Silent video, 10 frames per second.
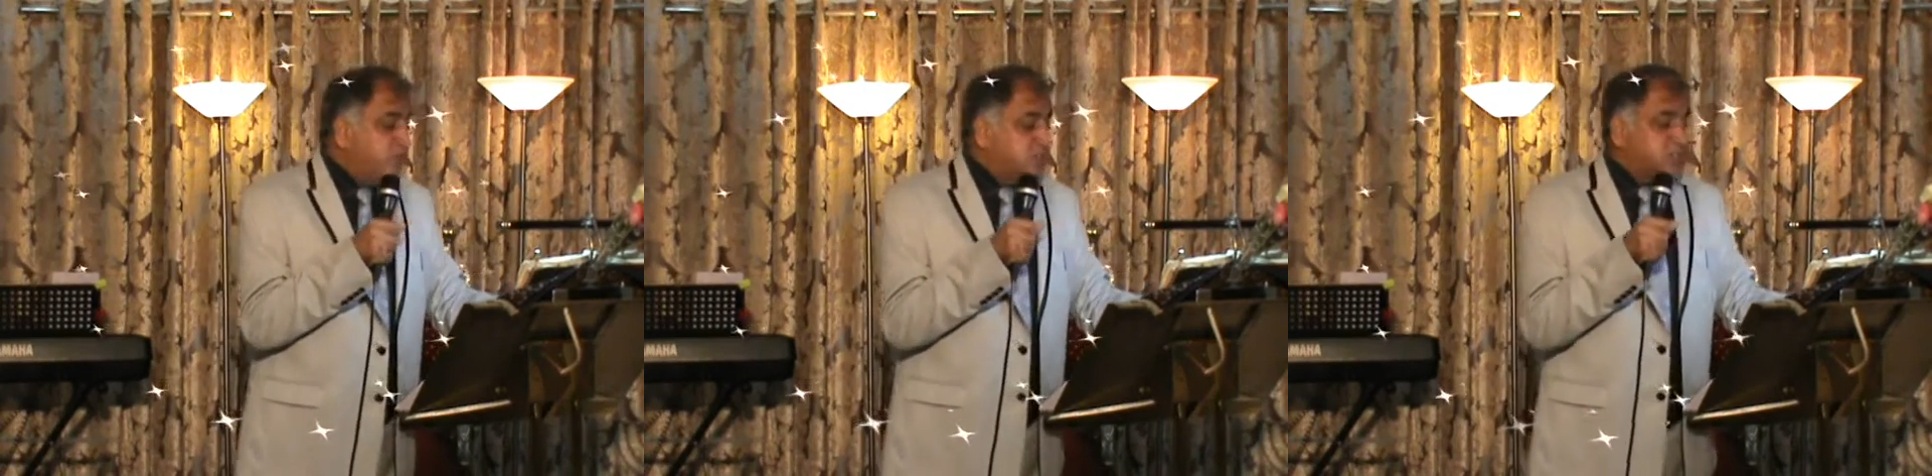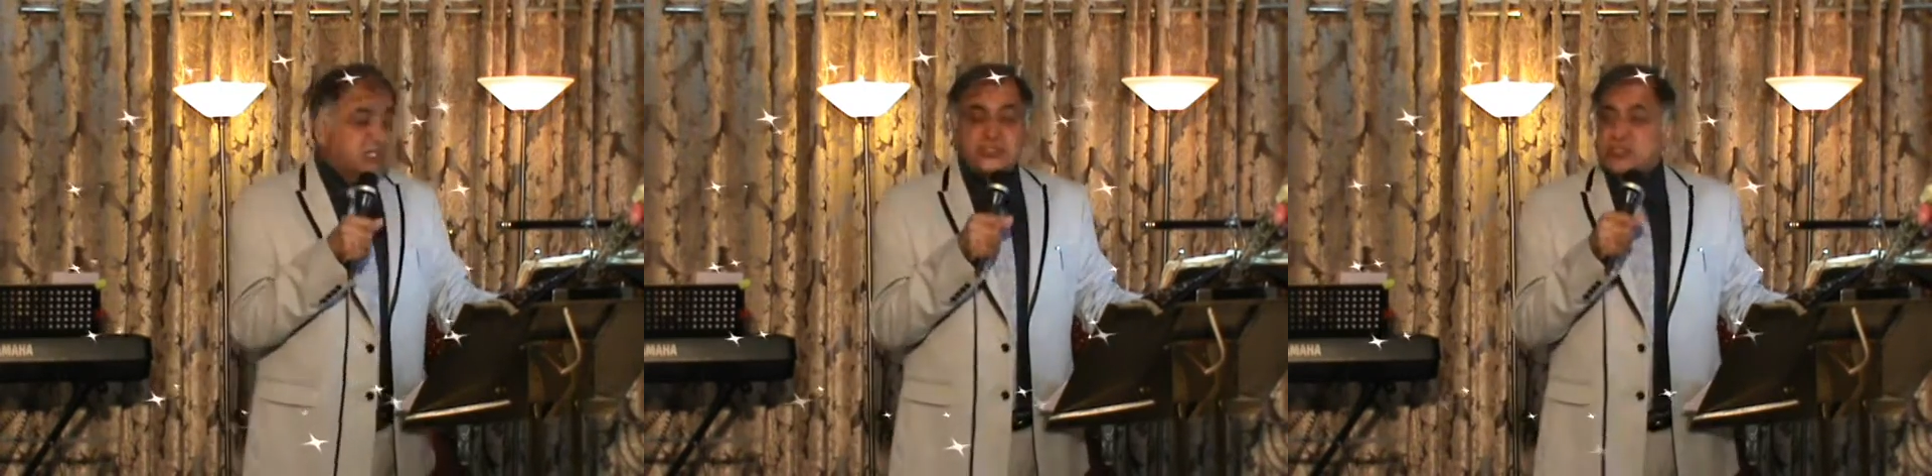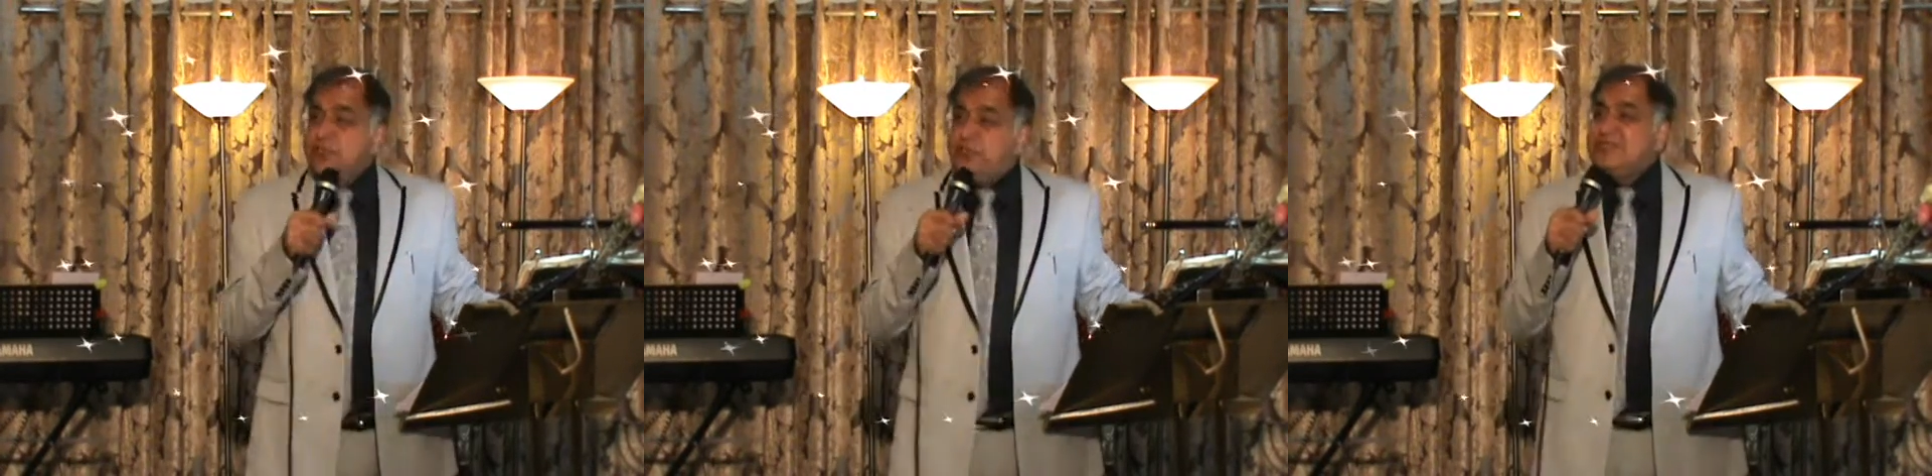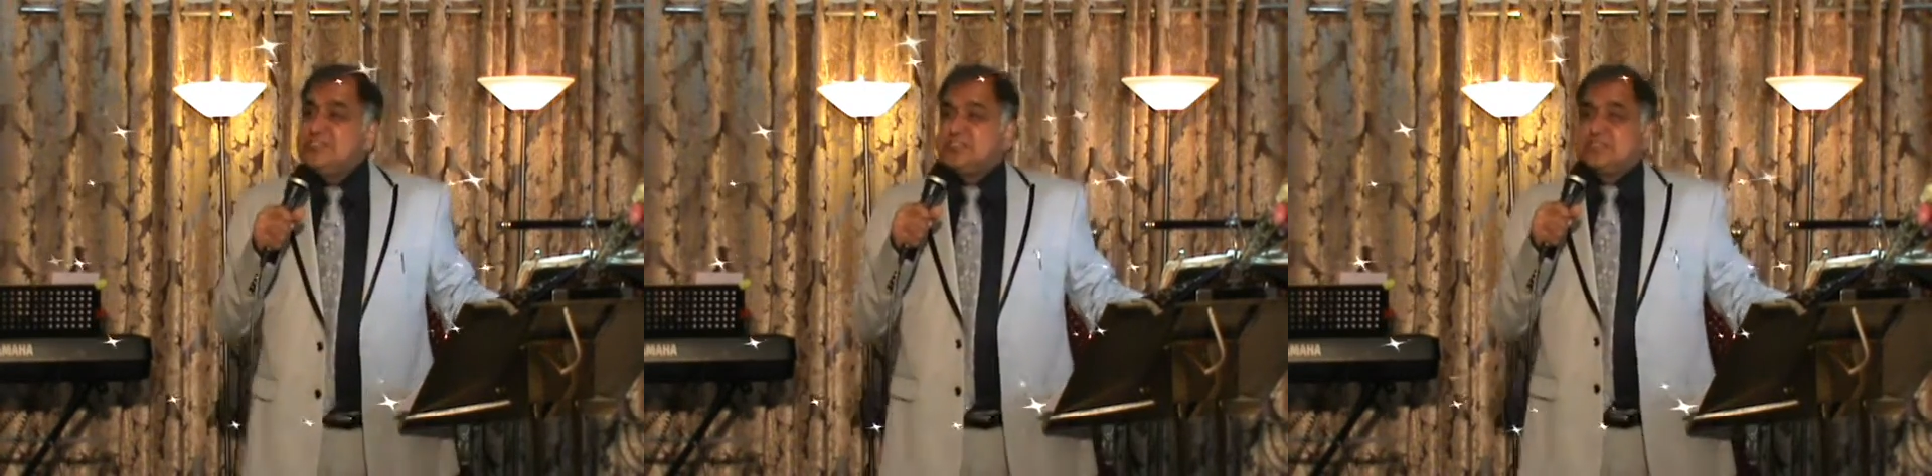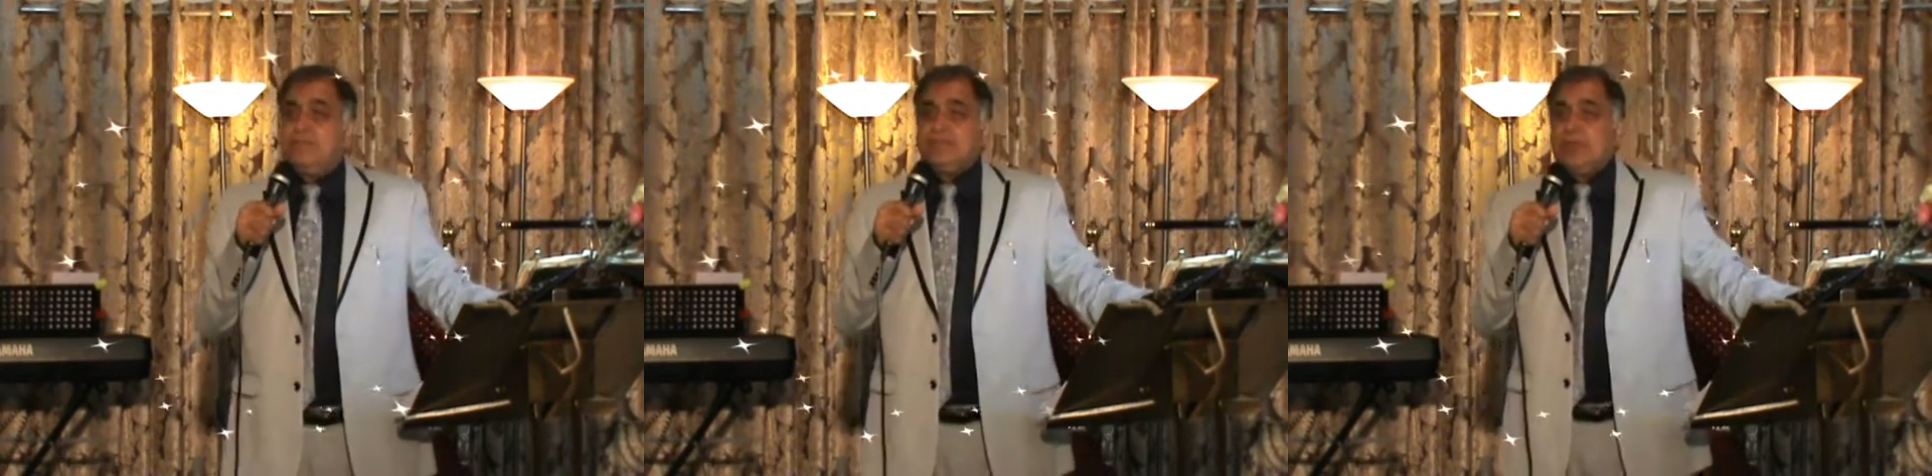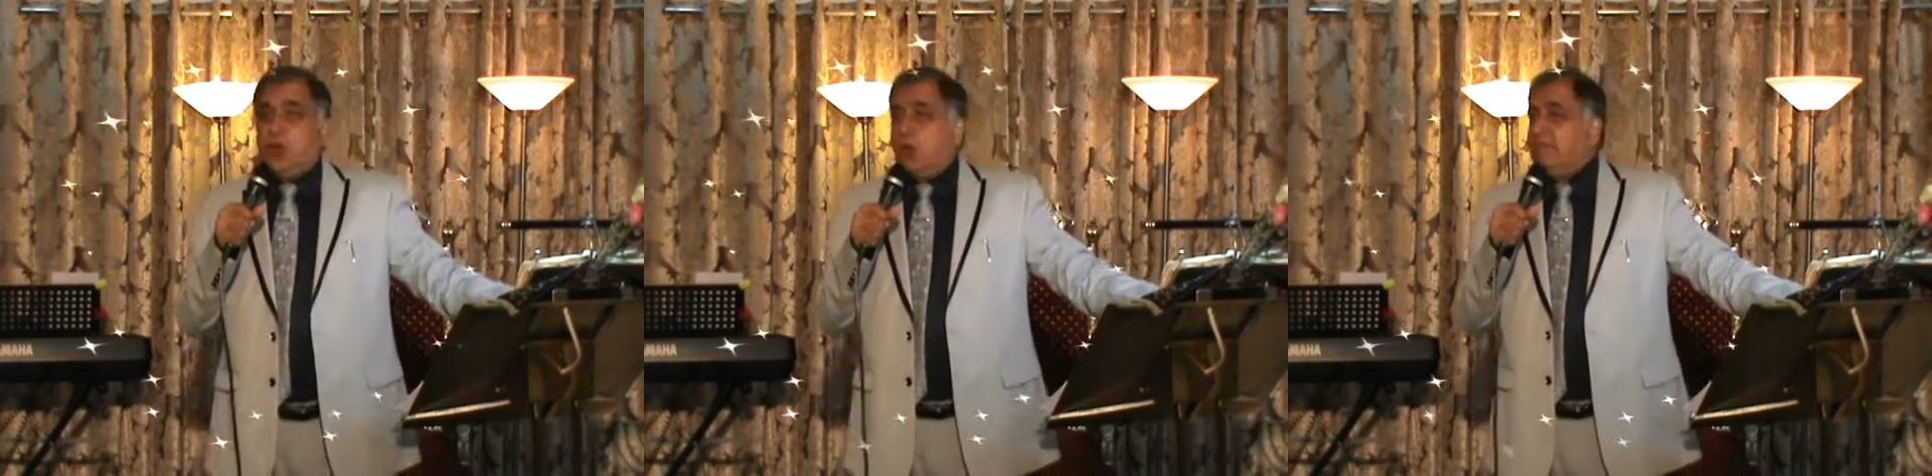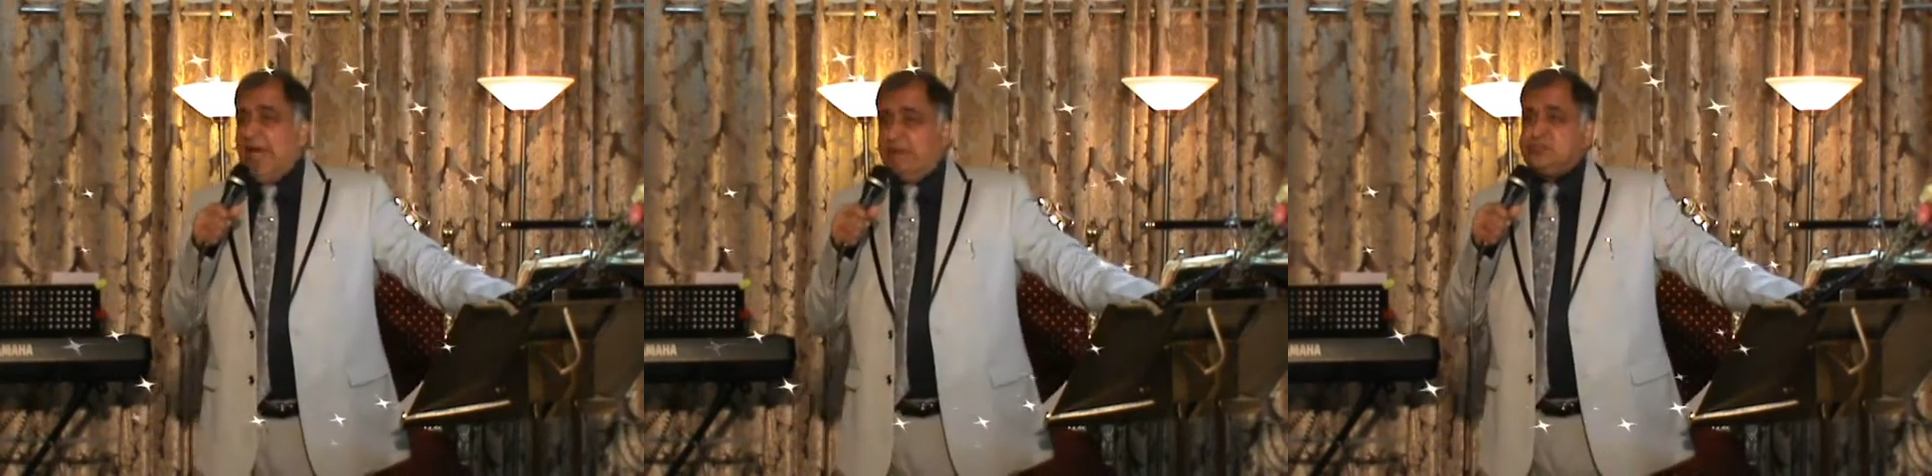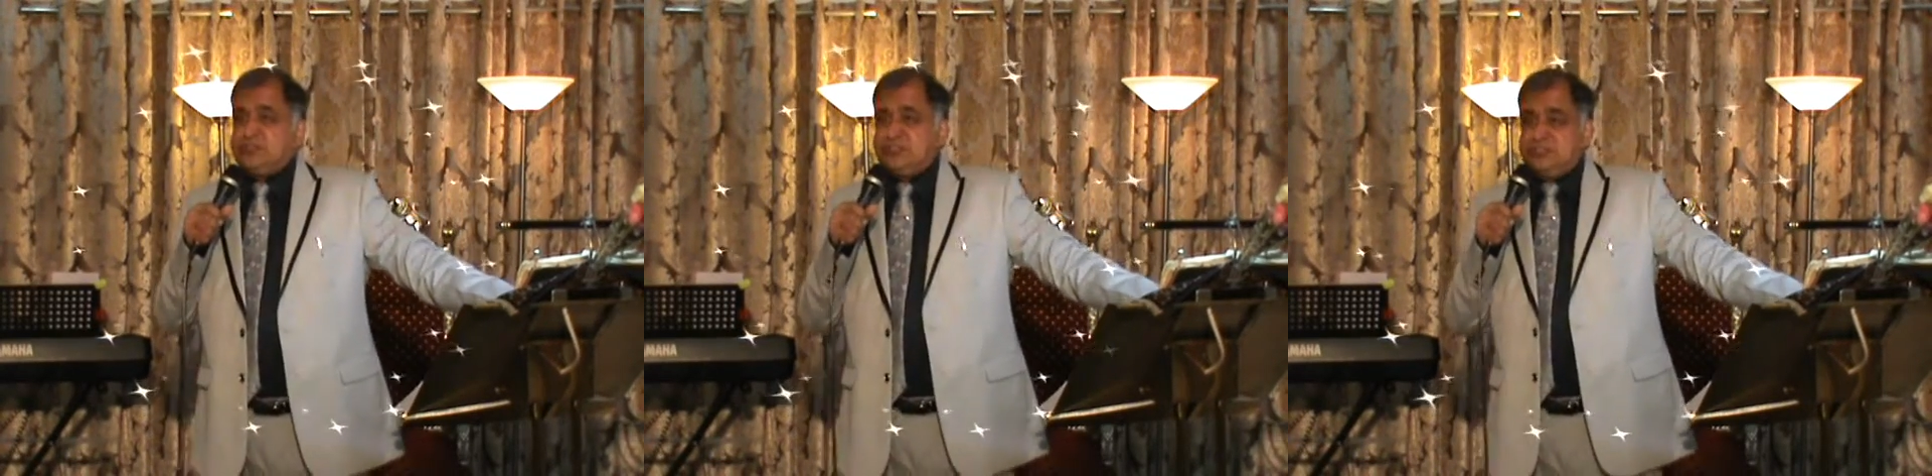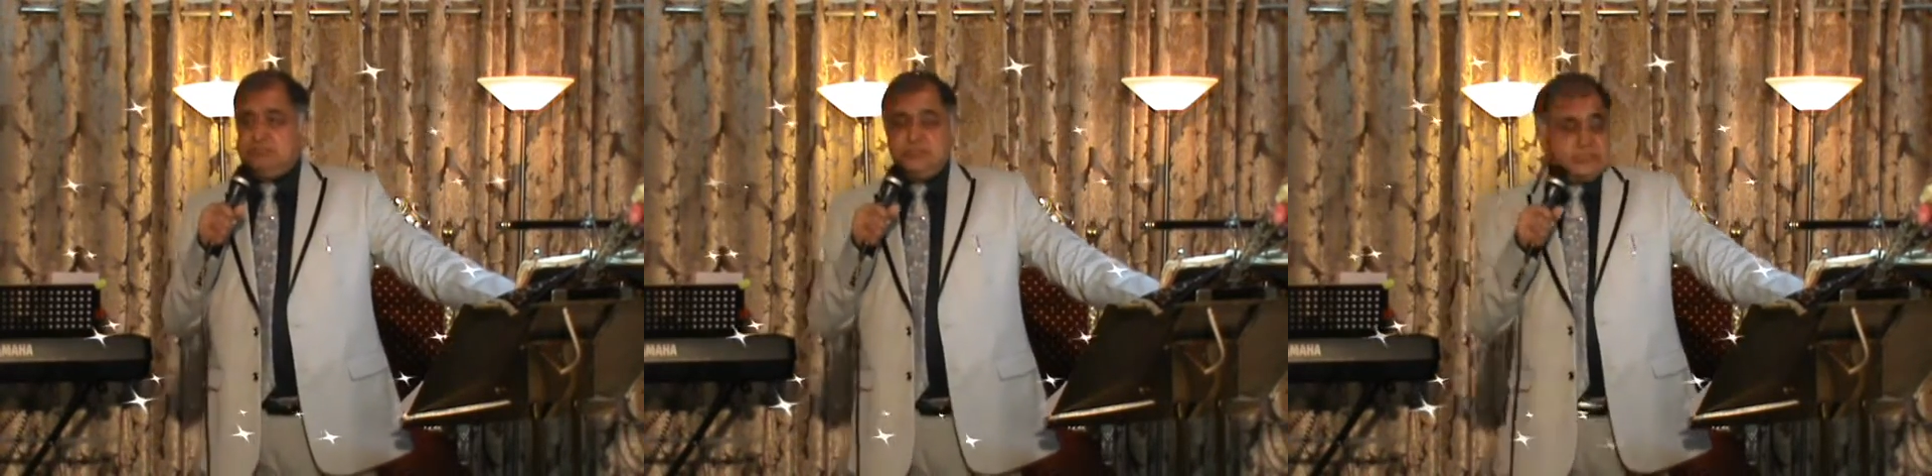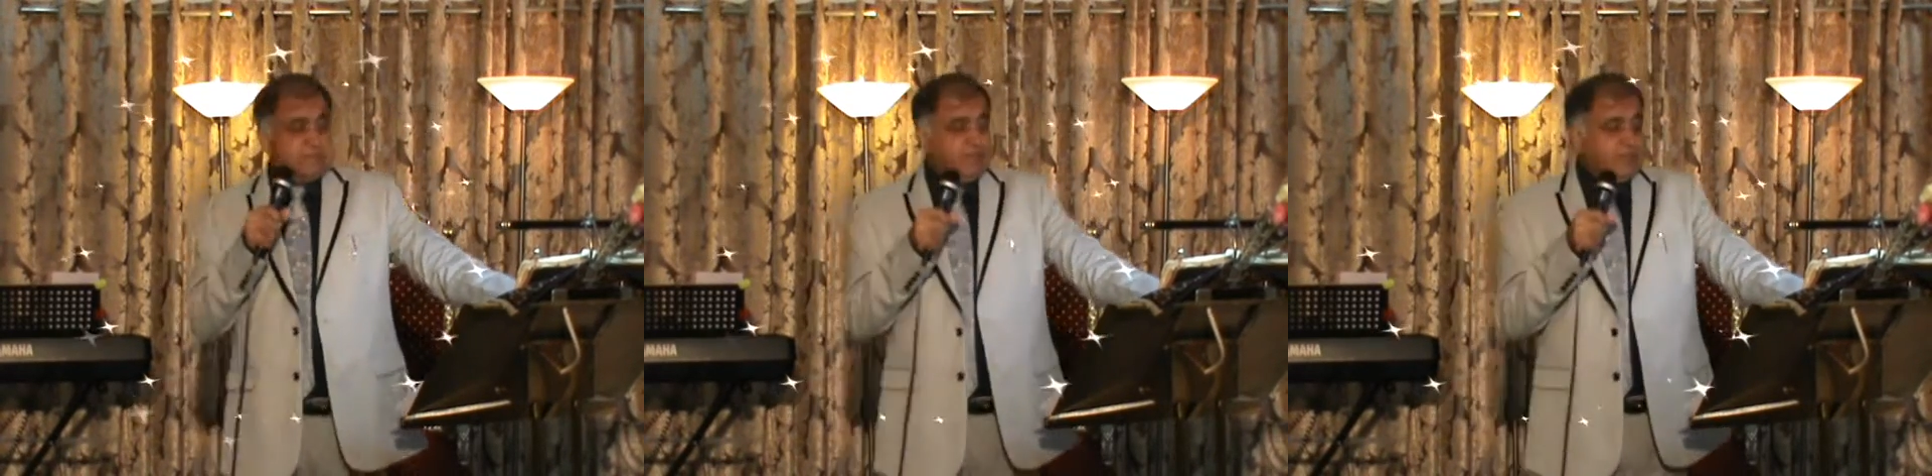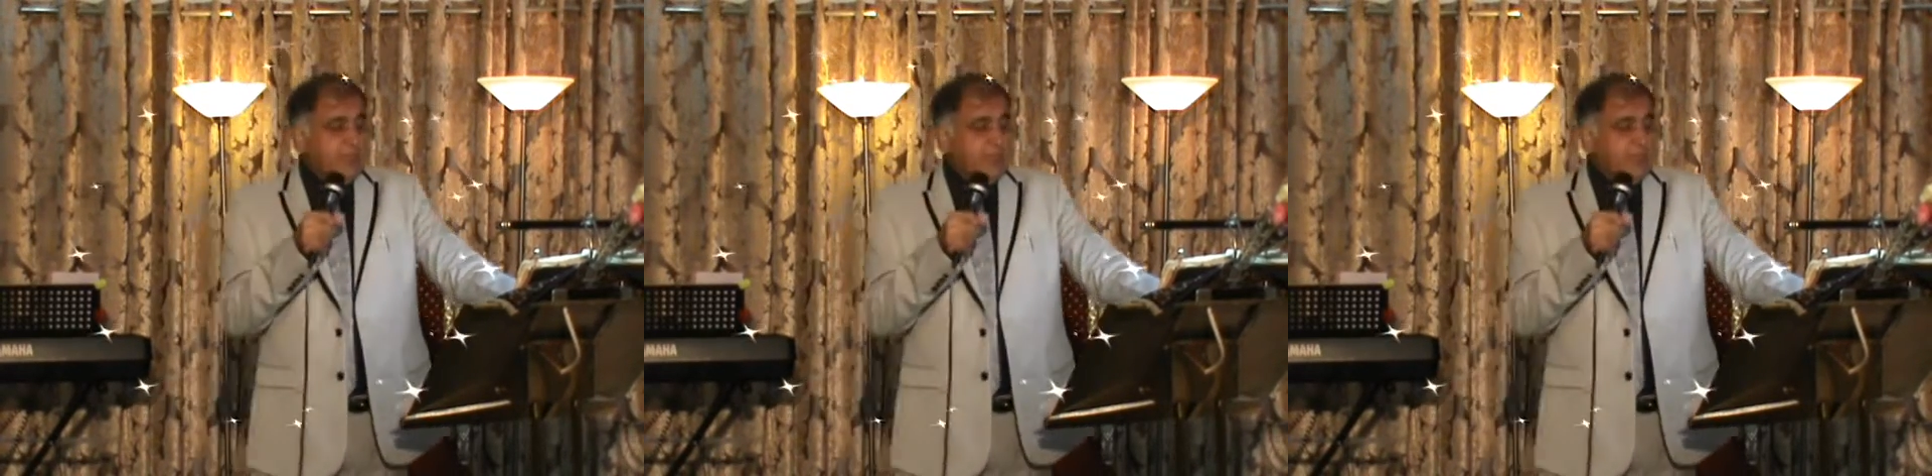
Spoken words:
for such events or baptisms.